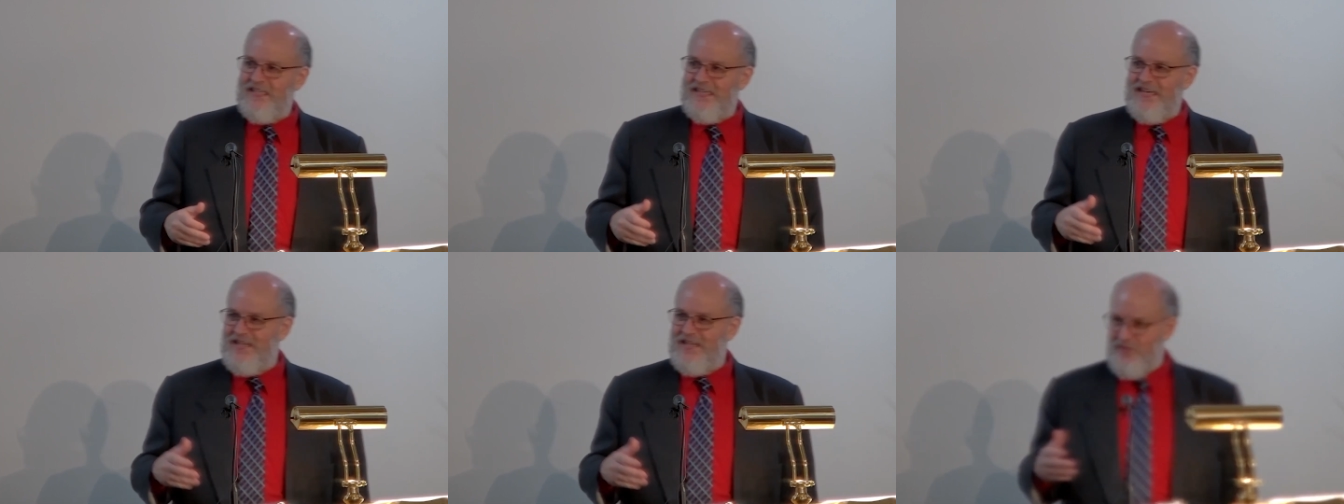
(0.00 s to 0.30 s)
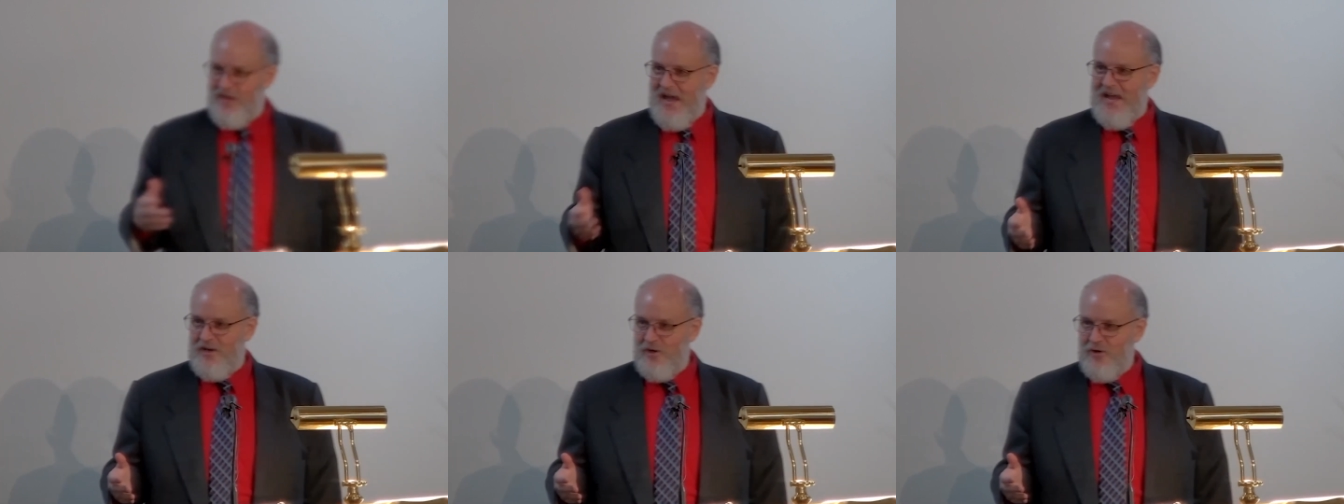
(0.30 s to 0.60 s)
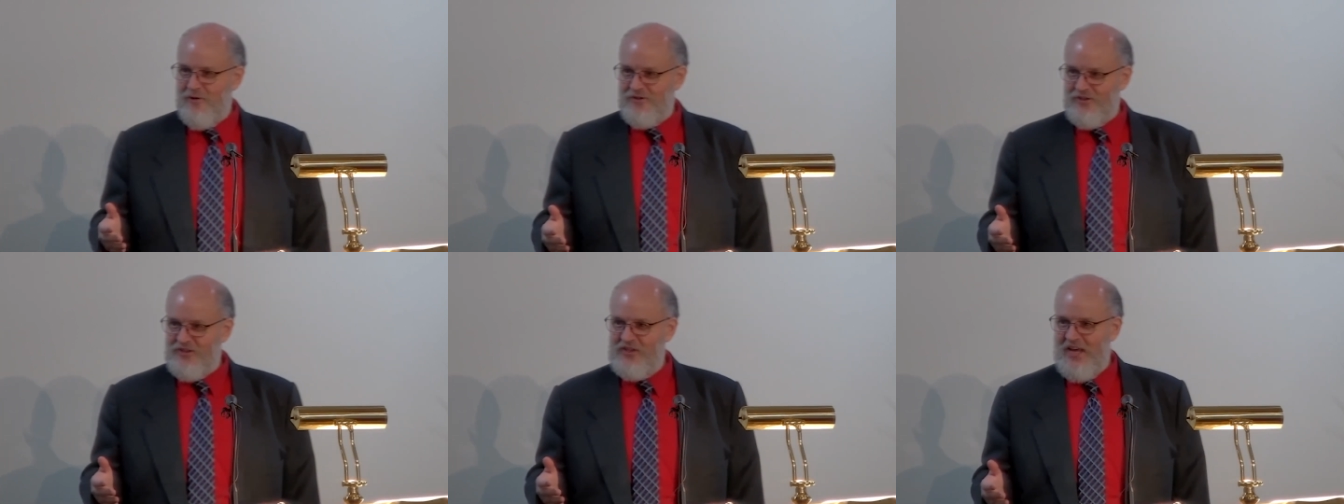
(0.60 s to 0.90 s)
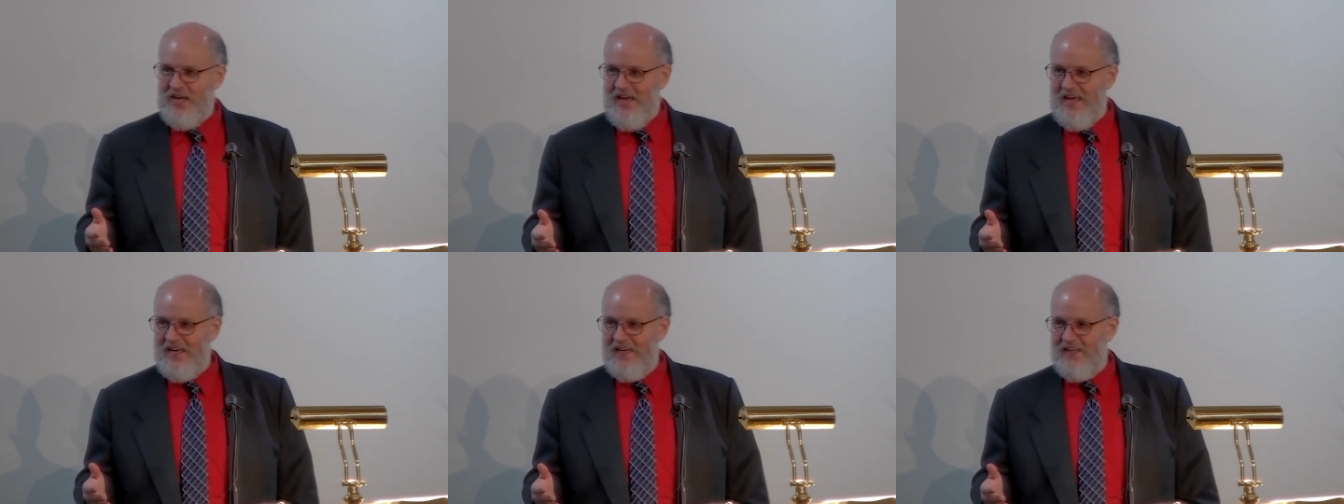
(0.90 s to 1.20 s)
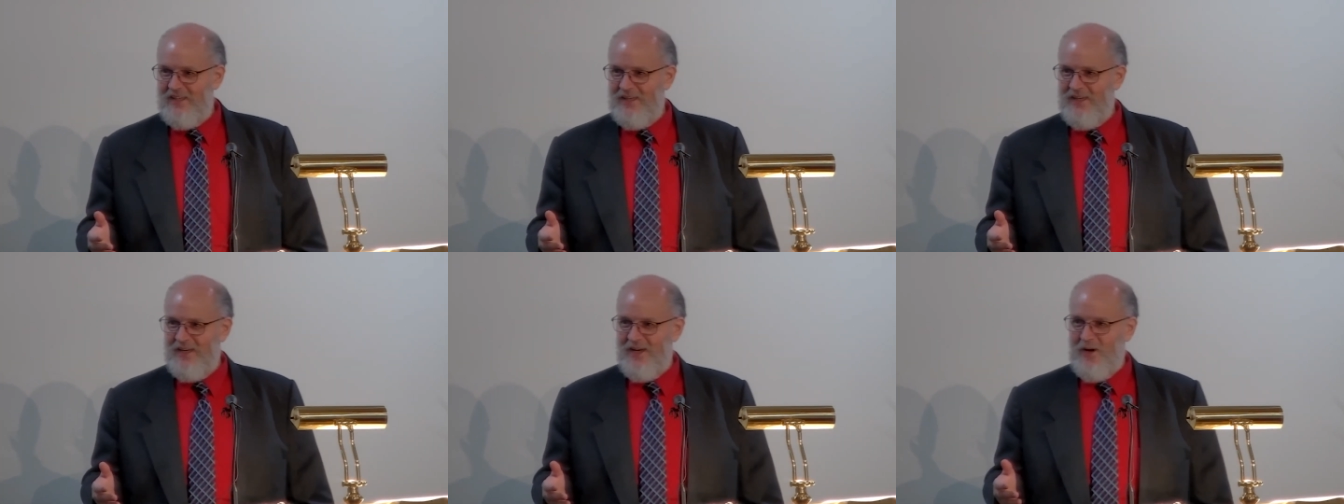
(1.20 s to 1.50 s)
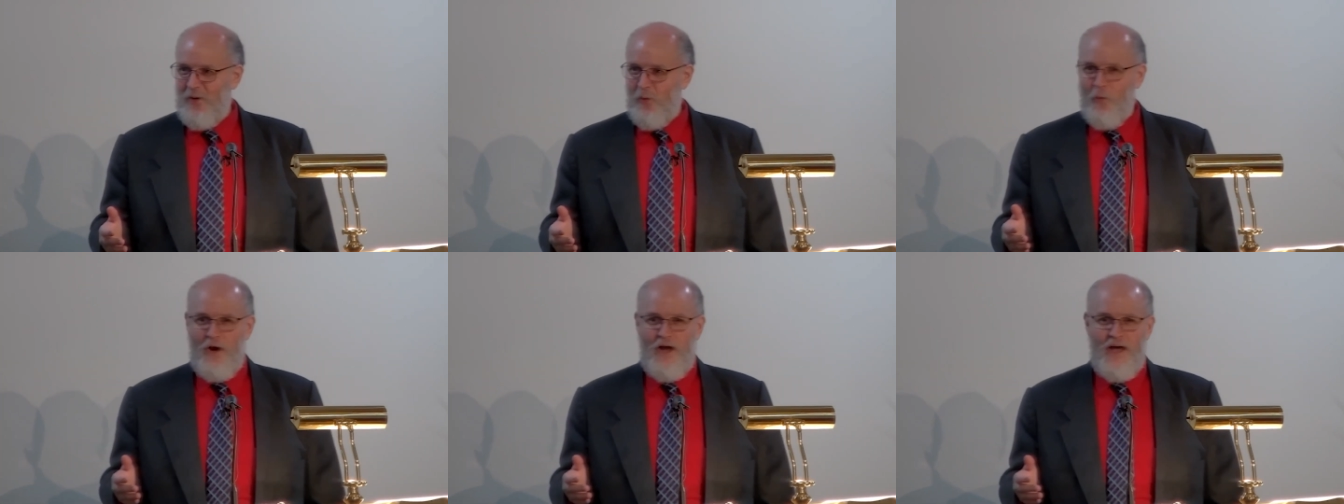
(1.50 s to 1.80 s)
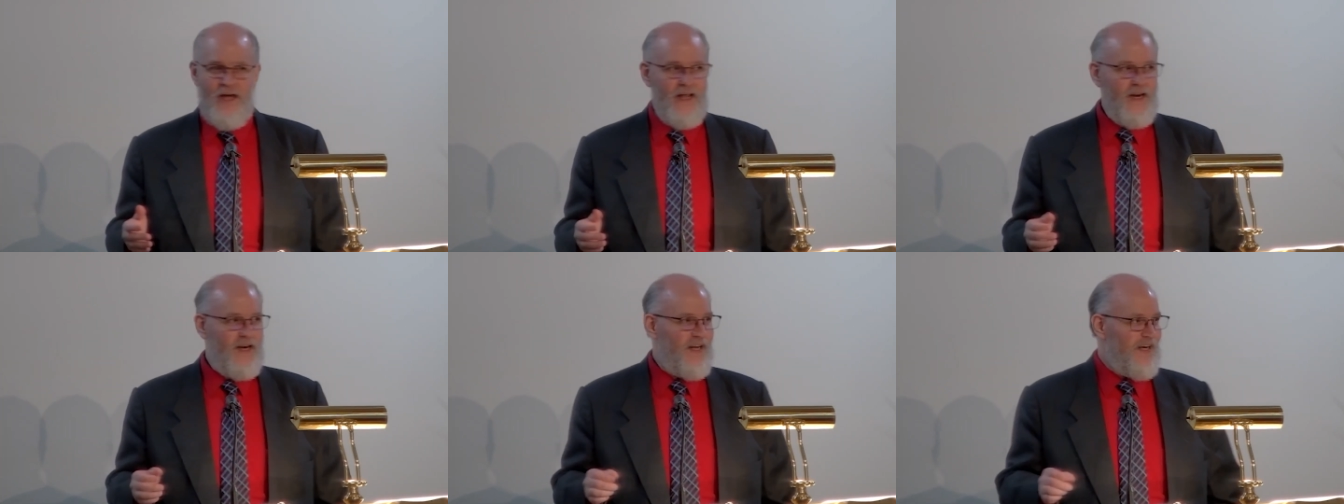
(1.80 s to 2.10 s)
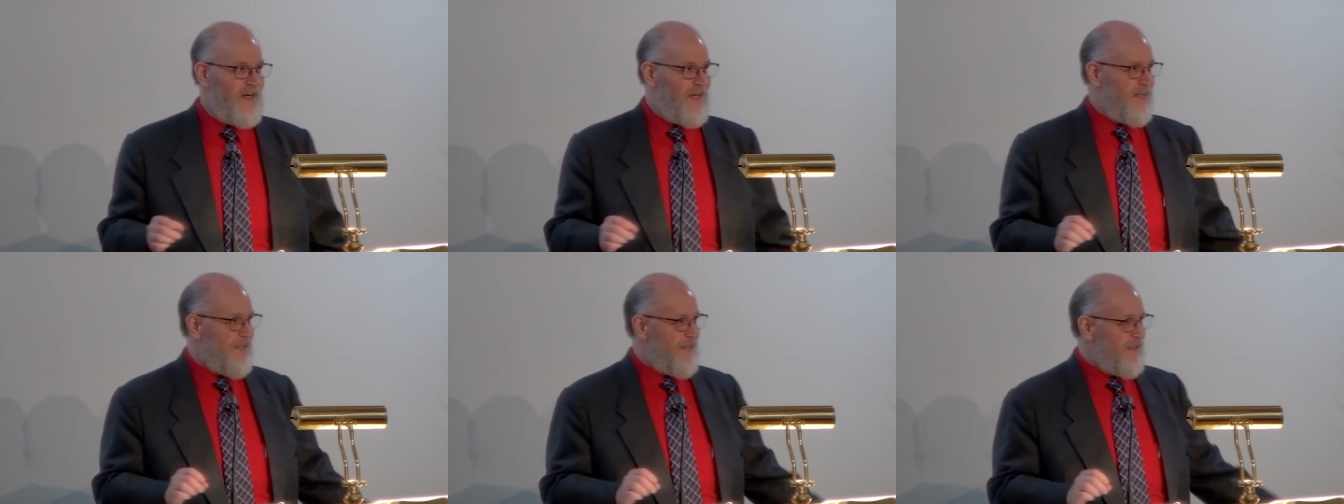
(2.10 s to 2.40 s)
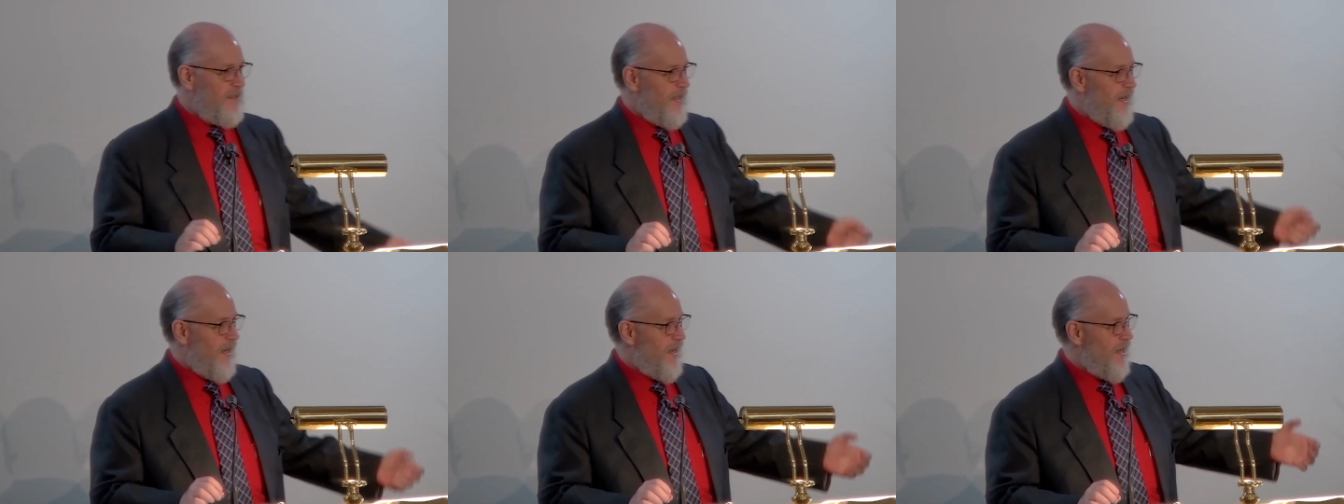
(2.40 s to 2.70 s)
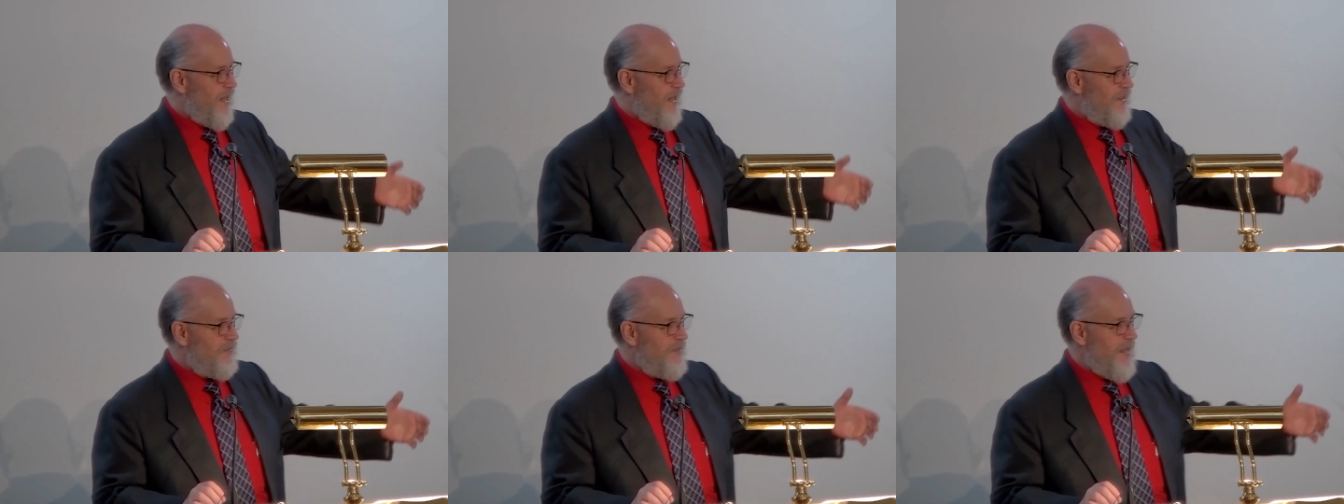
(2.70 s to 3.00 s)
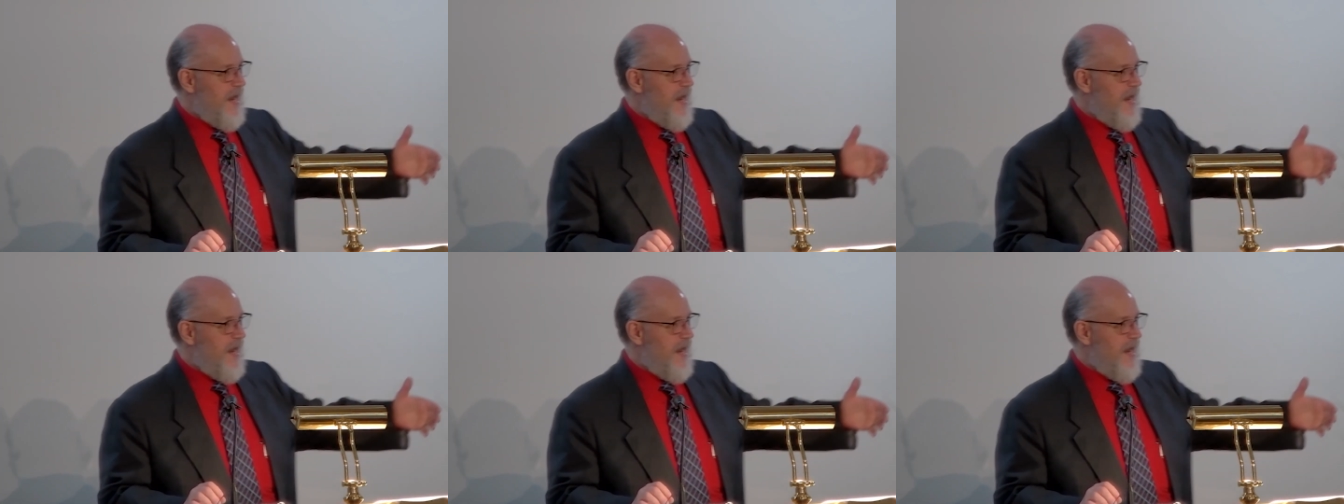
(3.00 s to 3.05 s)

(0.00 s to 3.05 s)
it Nathaniel said when uh,